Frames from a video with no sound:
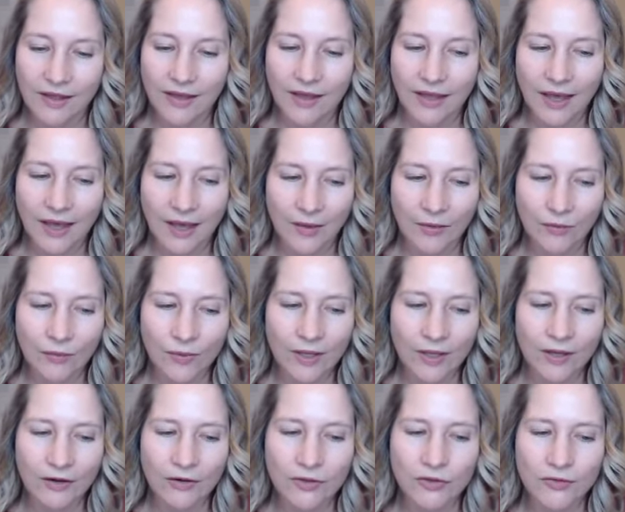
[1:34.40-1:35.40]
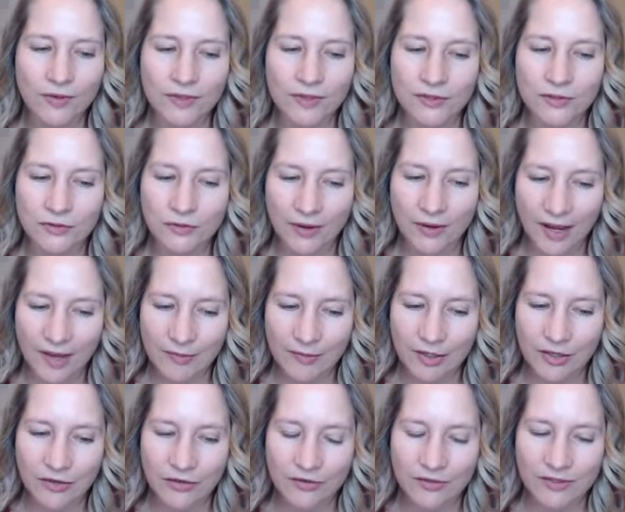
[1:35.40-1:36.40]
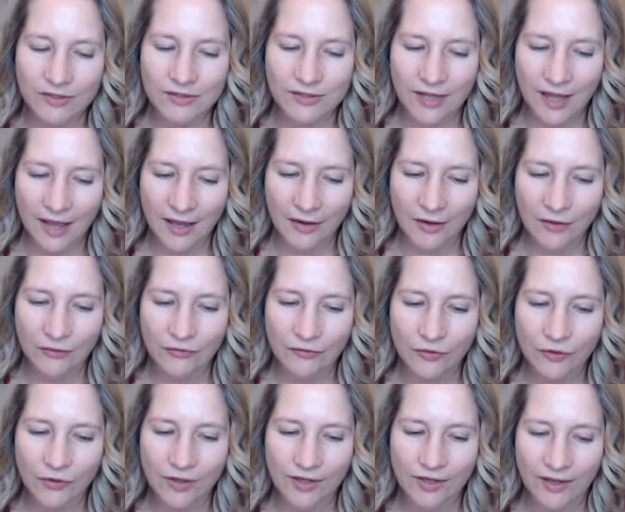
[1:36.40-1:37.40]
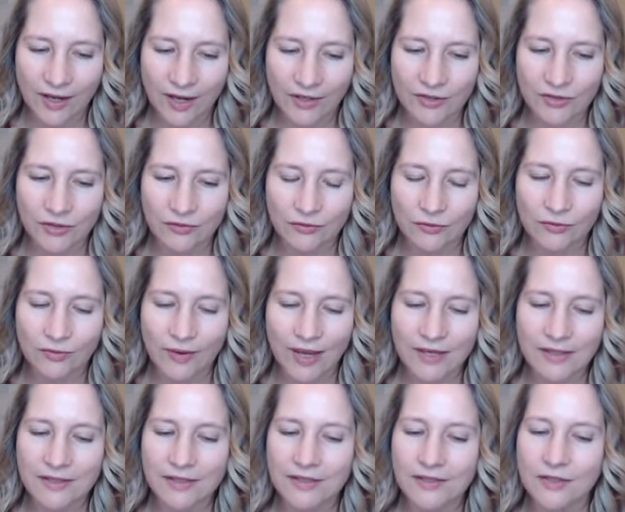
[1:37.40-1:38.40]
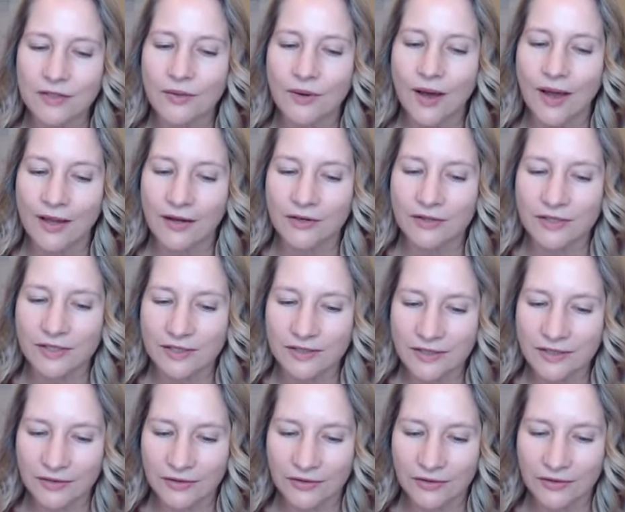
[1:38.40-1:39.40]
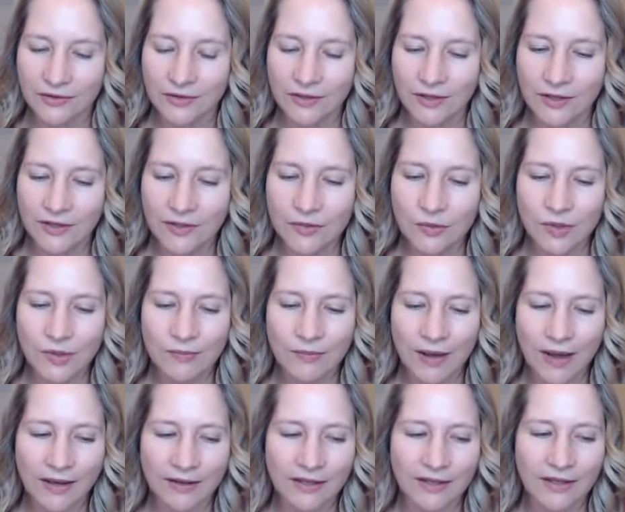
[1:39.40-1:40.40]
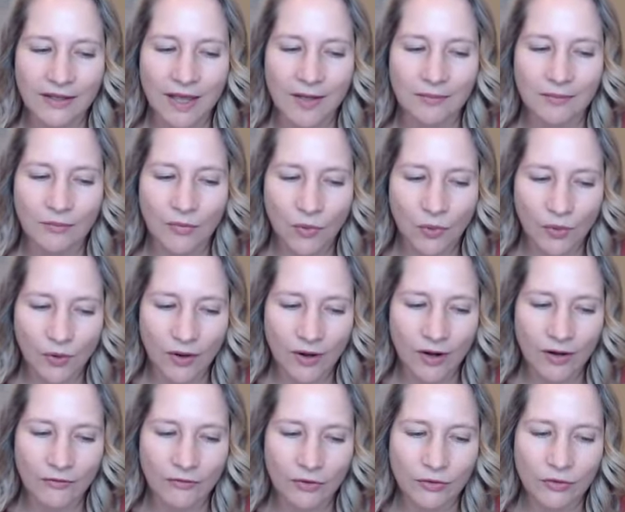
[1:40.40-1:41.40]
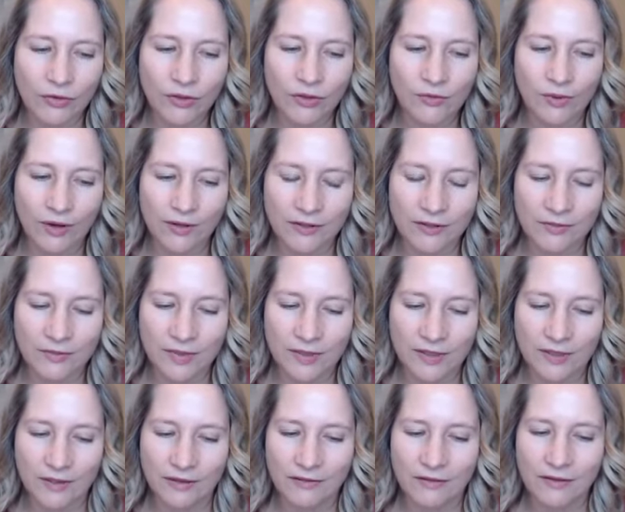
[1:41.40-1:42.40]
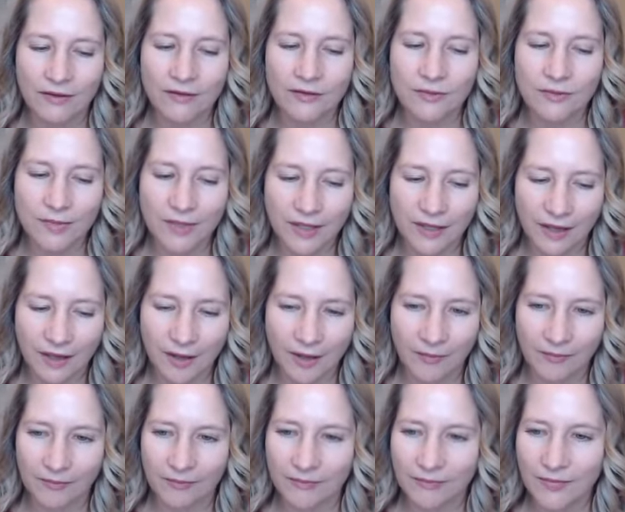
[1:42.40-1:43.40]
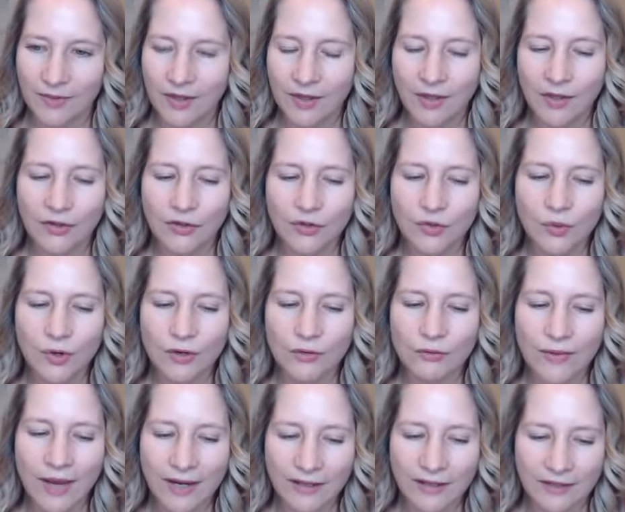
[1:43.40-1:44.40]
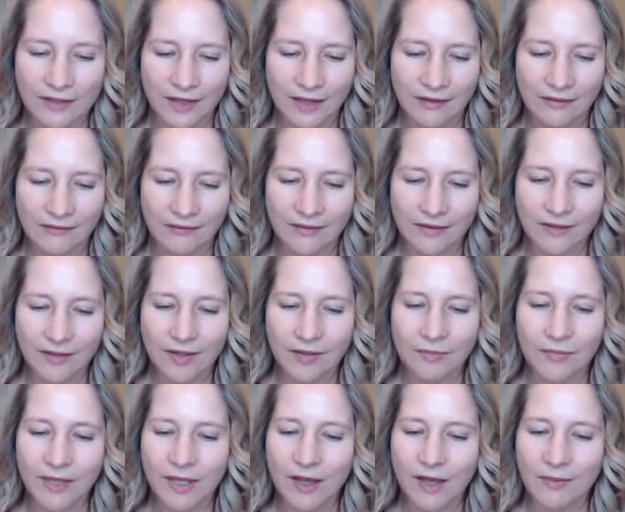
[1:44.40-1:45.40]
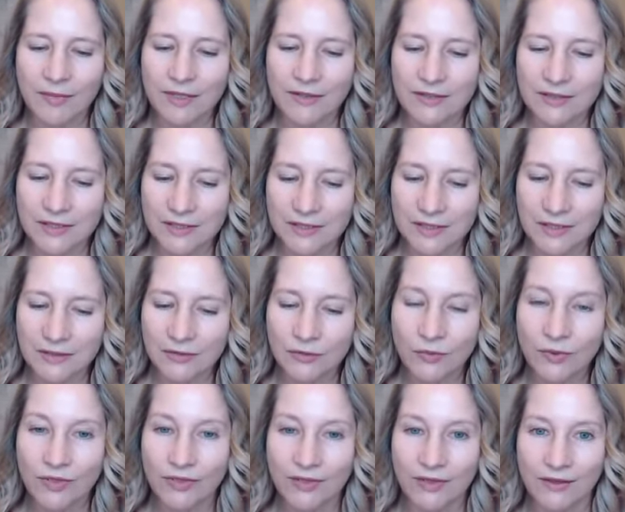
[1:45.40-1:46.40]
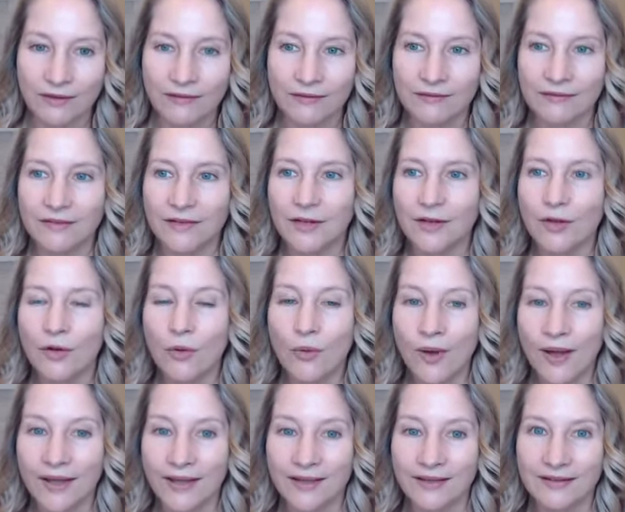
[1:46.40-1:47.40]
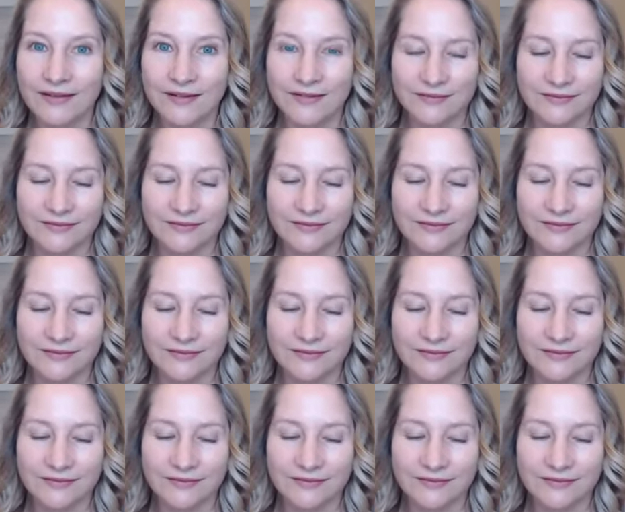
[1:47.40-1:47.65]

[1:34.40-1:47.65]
How we are transcribing your desire for connection raises you higher still, to embody yet more of who you are to be, to become. You are readying, becoming still within, quiet.